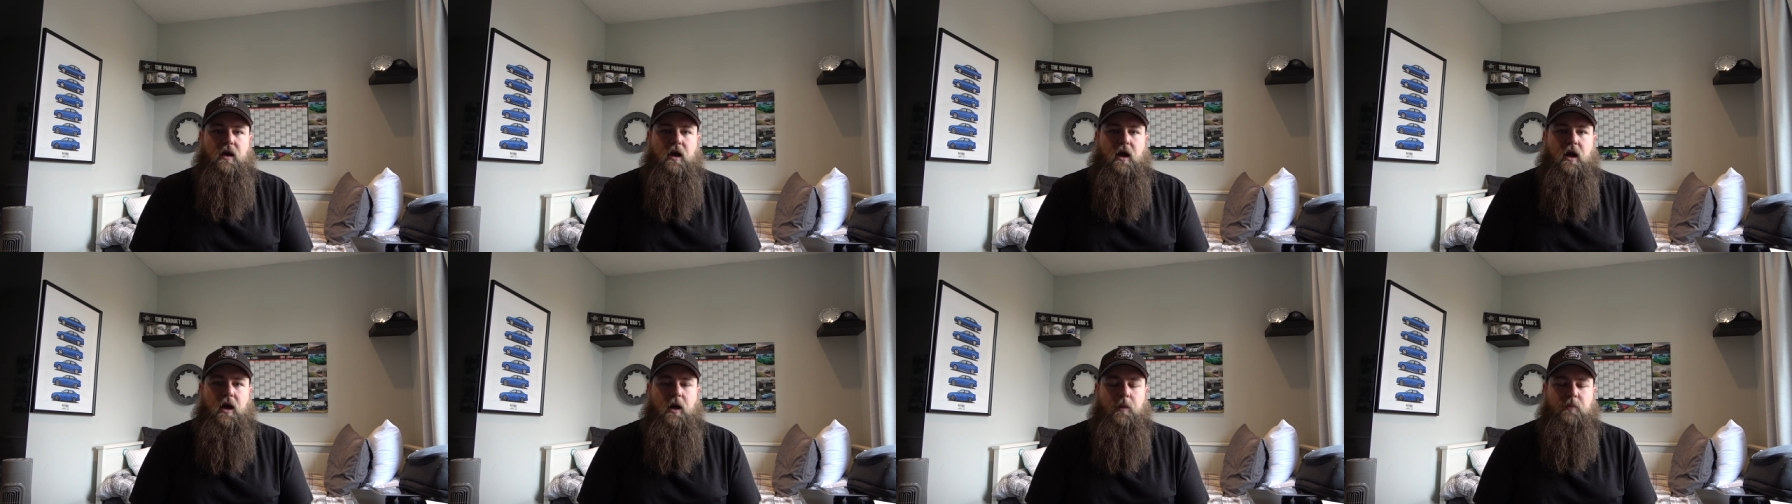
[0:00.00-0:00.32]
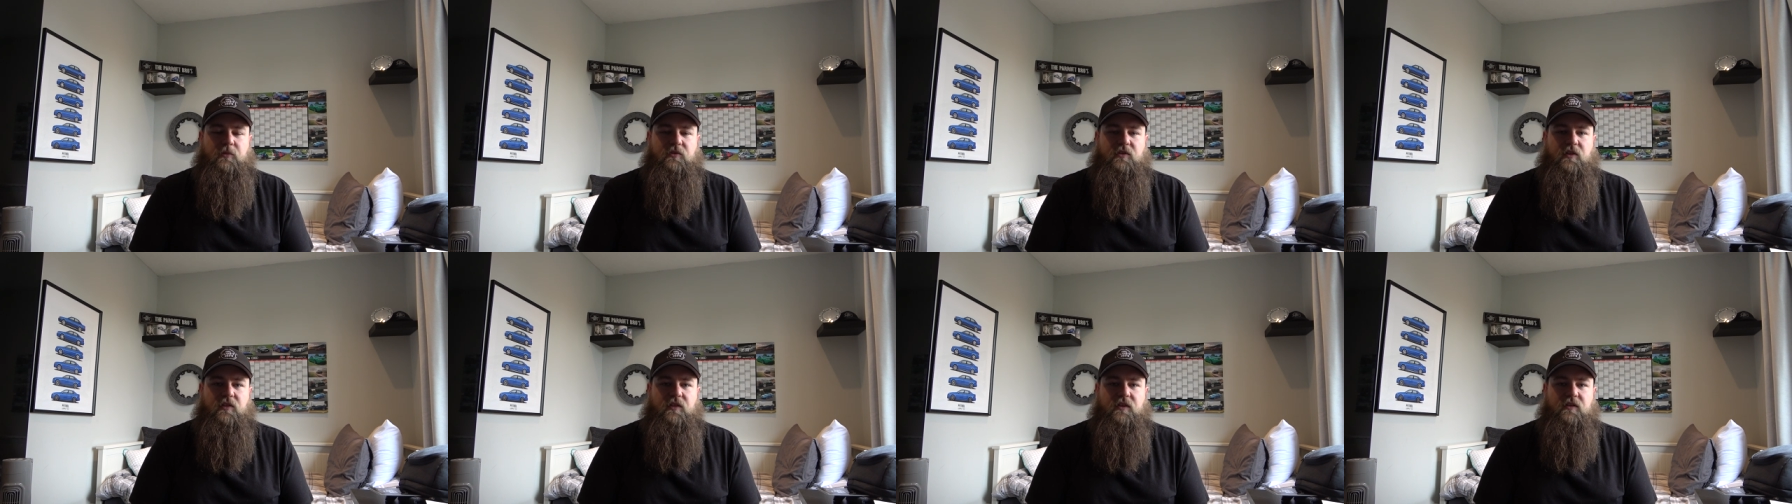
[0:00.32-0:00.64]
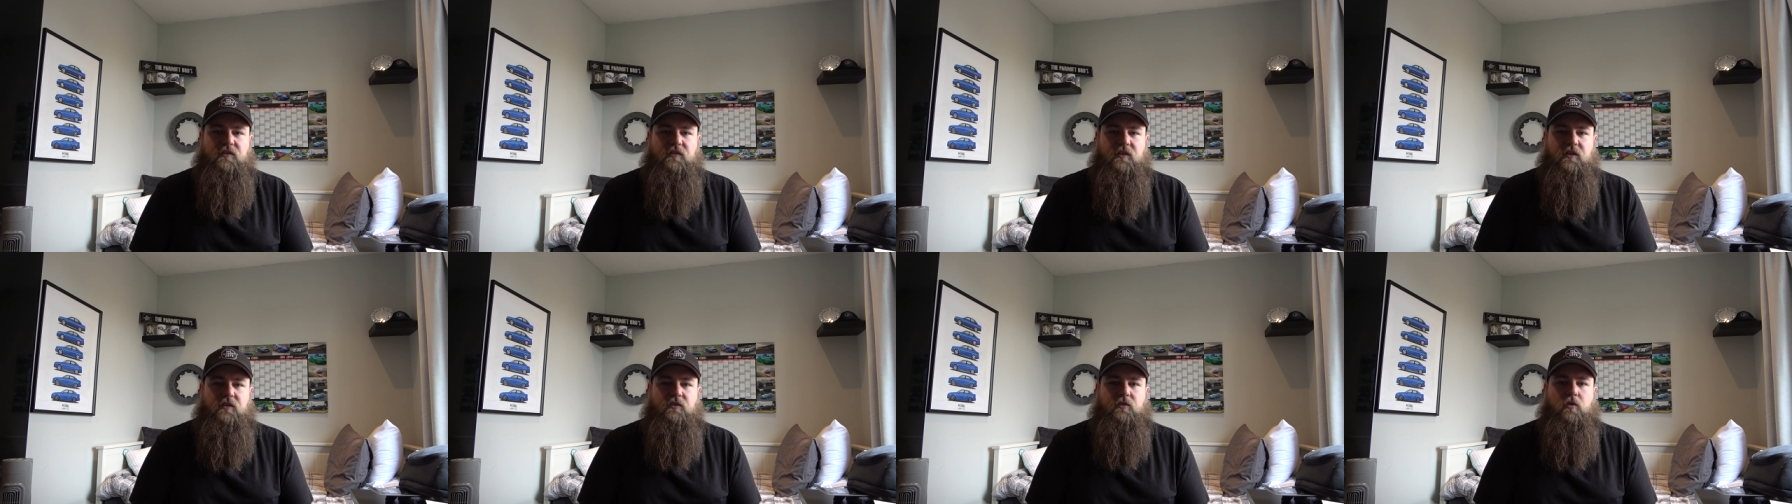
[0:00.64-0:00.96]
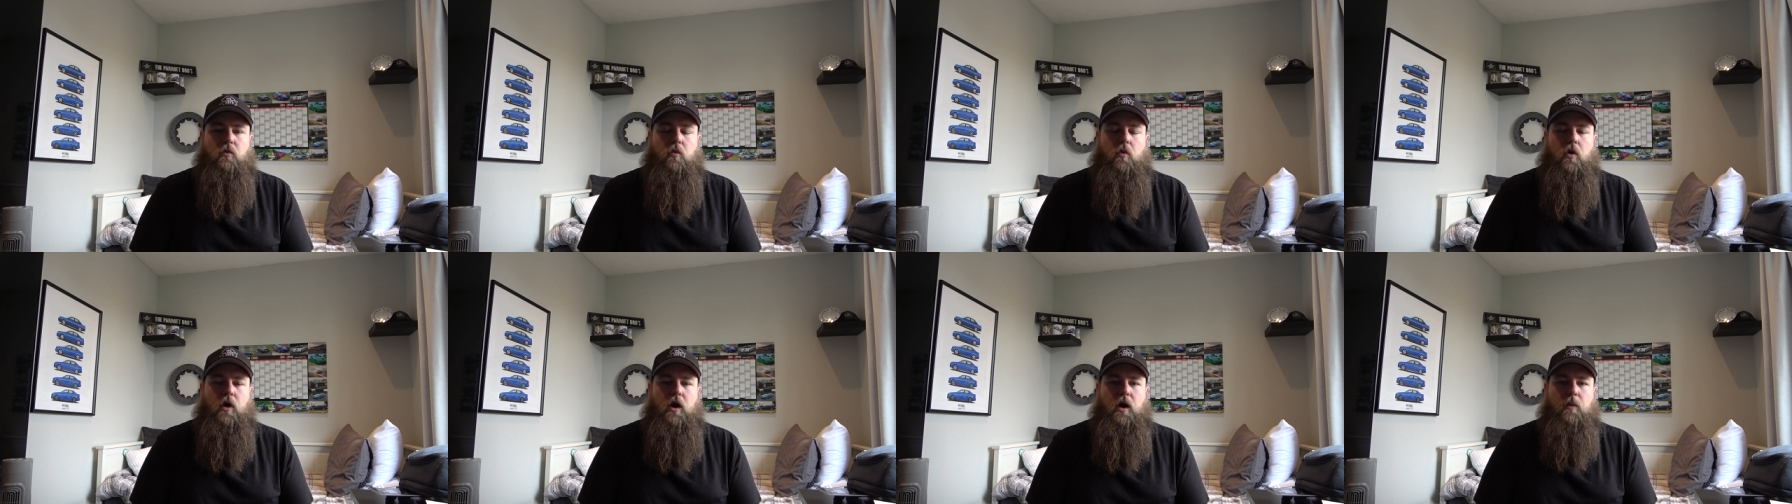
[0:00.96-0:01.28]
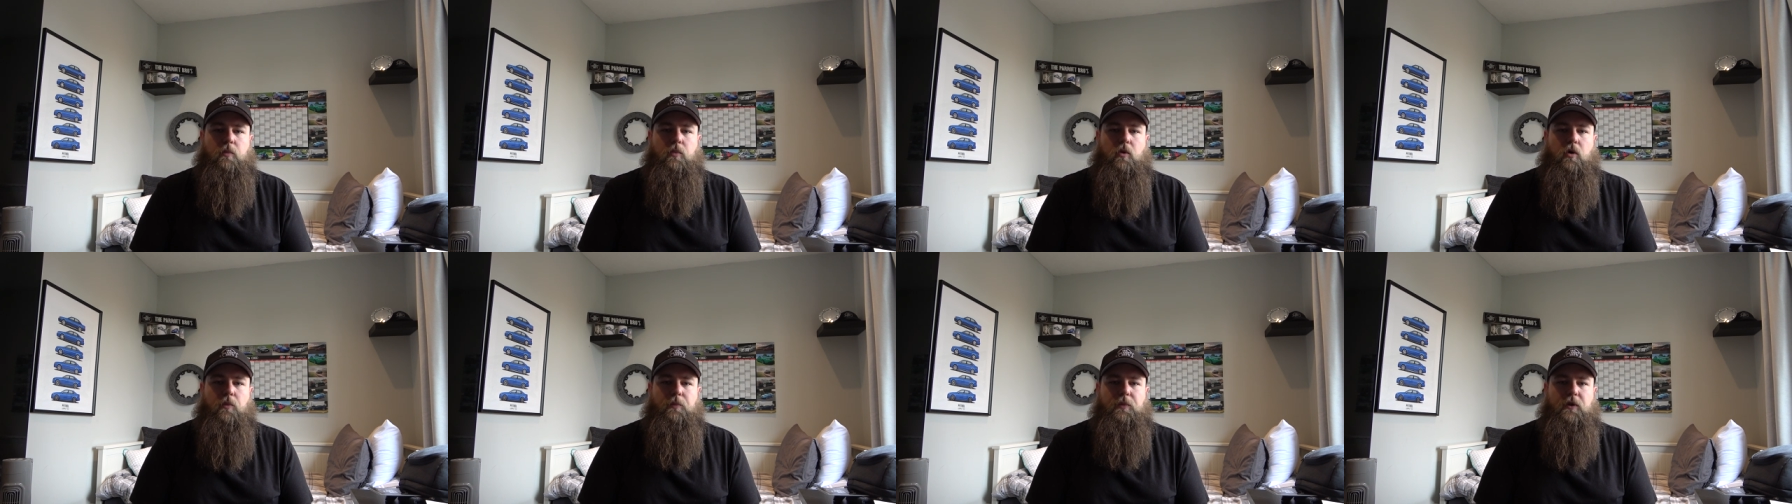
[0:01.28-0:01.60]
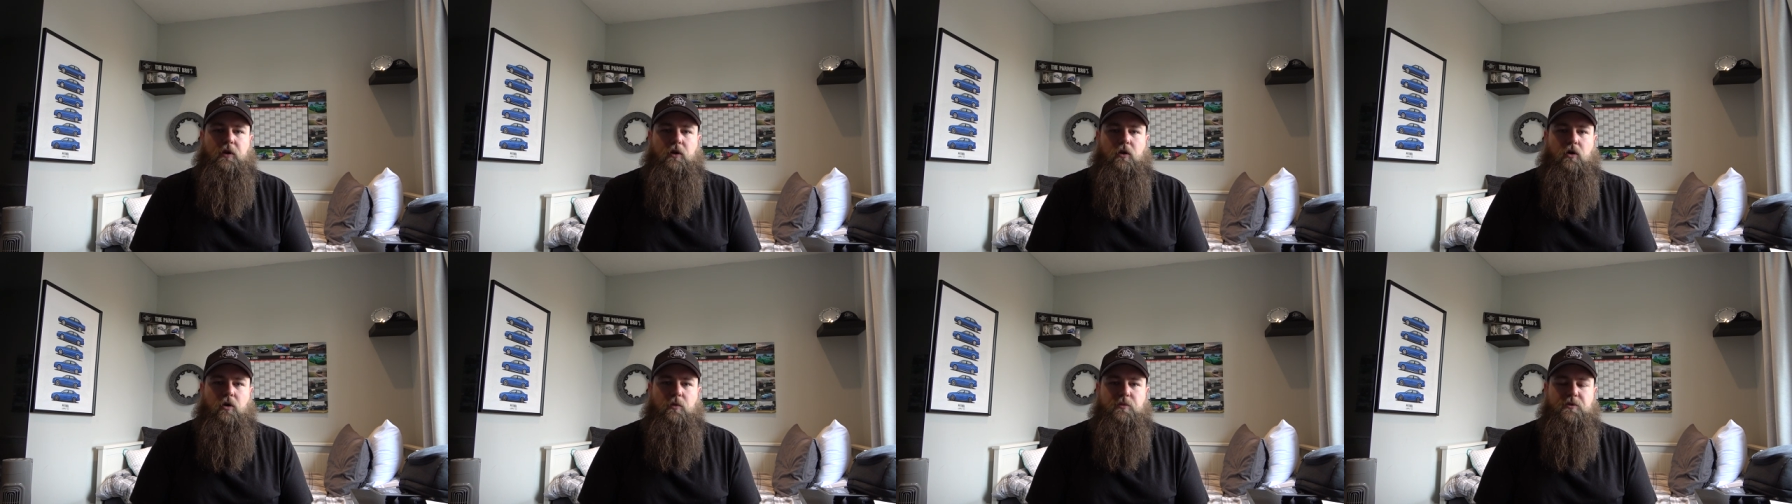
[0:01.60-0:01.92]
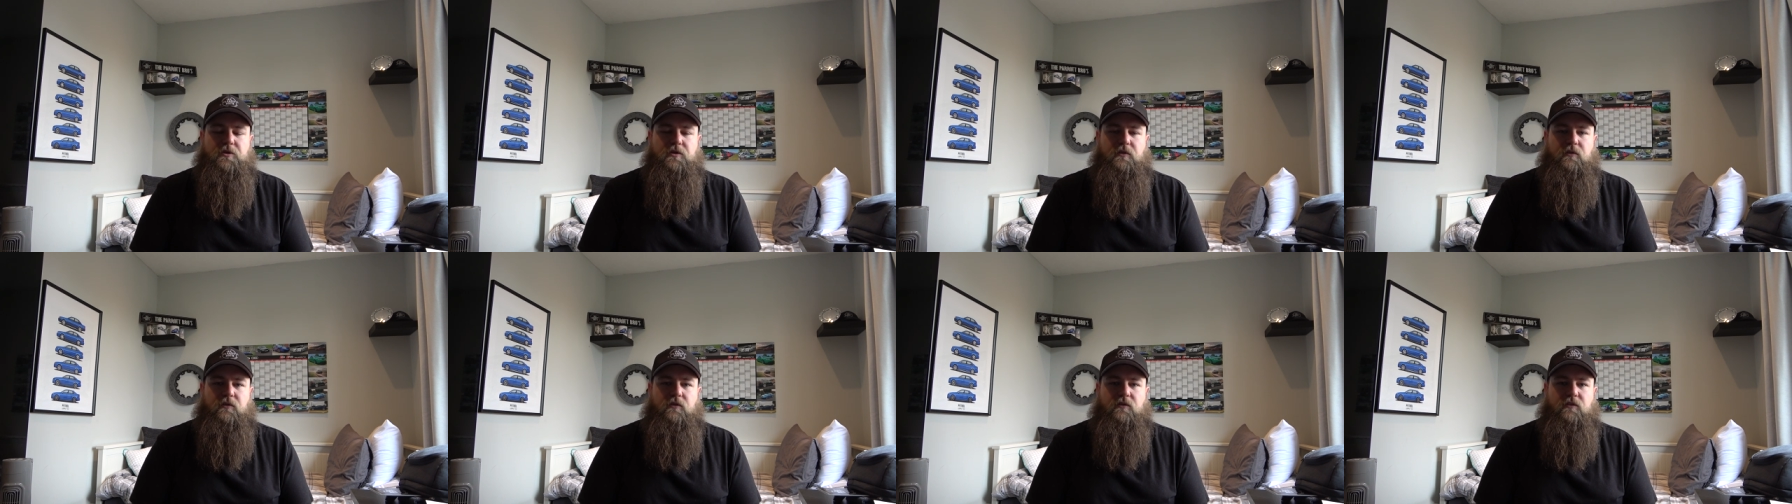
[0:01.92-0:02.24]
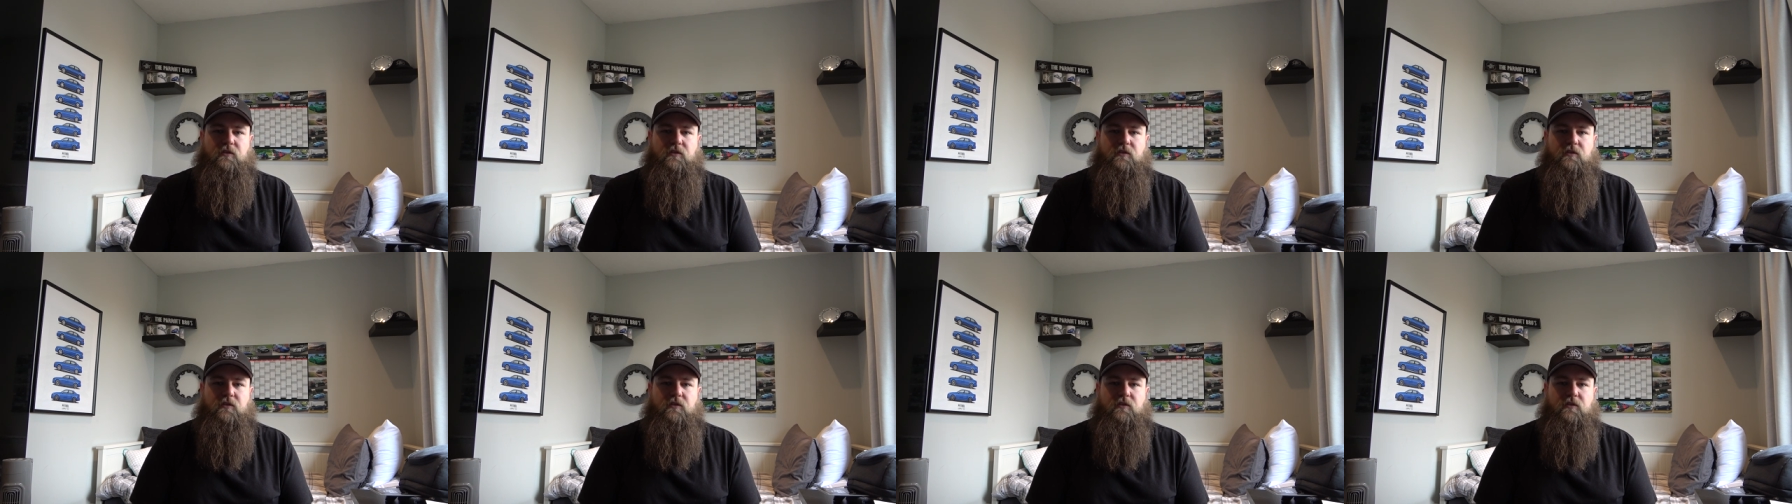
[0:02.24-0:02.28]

Um, so this is quite a popular option.